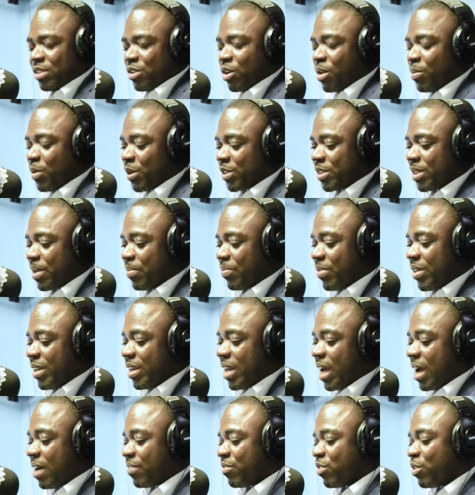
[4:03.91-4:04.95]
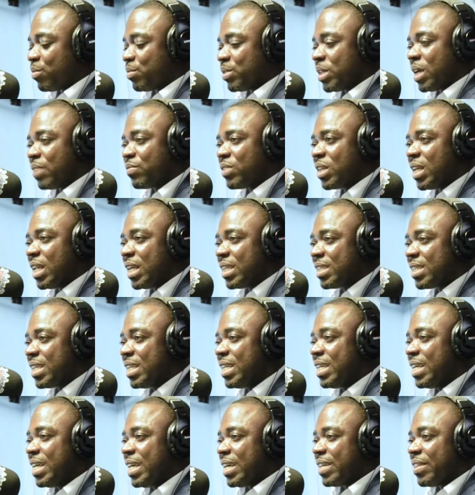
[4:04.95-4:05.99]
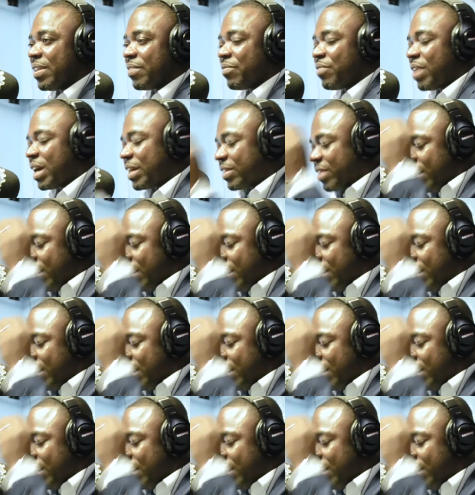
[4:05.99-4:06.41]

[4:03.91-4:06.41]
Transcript: talk about something I have observed lately. The fact